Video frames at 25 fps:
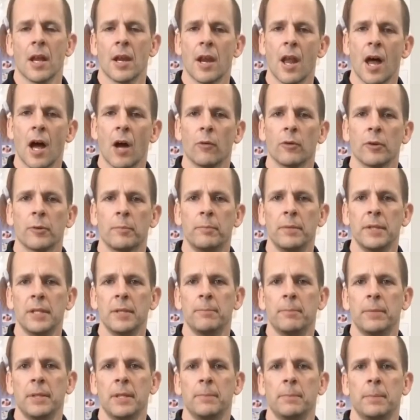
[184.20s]
Now with
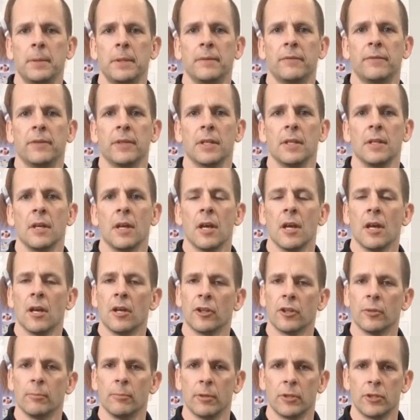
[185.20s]
BPPV,
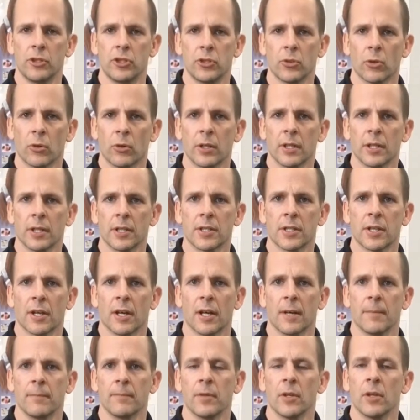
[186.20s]
the majority of the
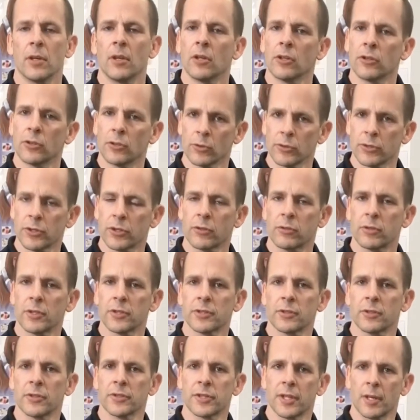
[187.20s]
time, those
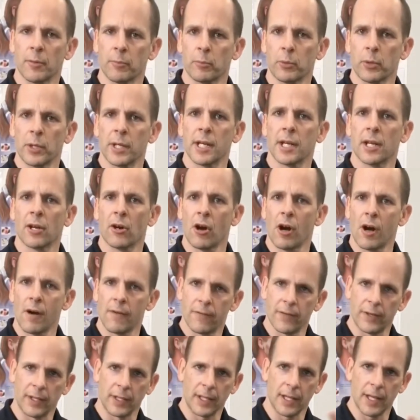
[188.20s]
crystals that break
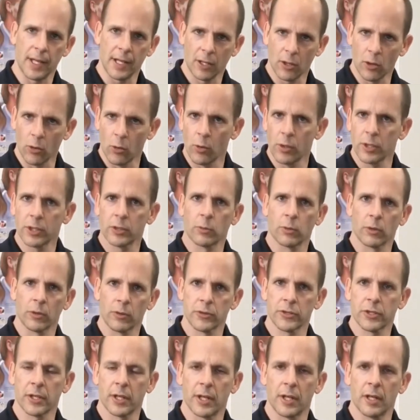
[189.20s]
off and go into one
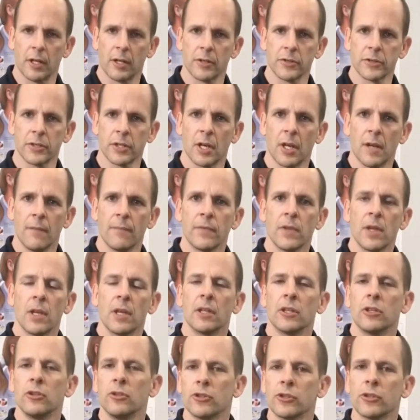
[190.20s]
of those canals,
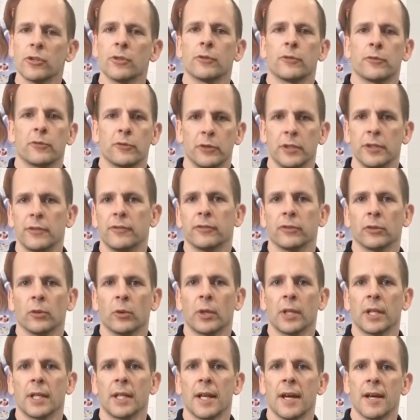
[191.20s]
usually they're free
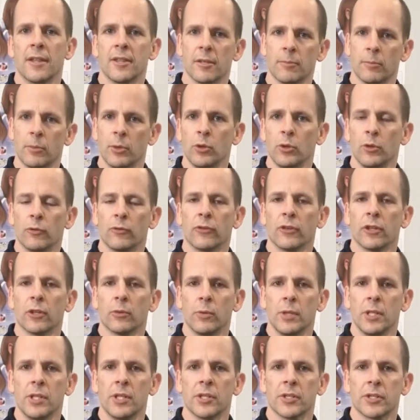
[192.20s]
floating, and the maneuver that
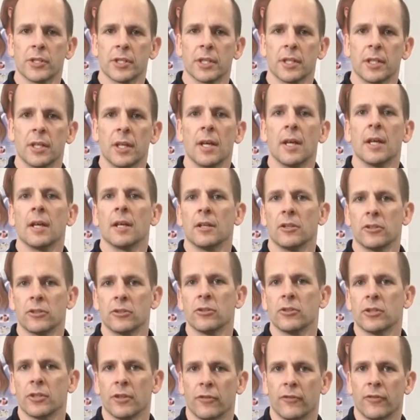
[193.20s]
we just did is
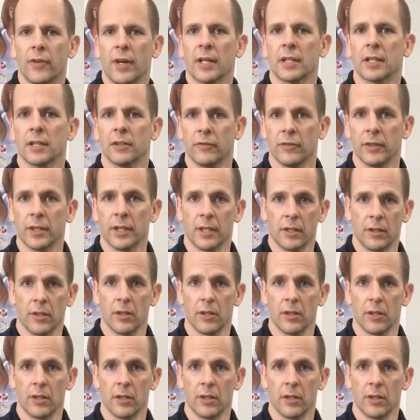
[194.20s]
usually effective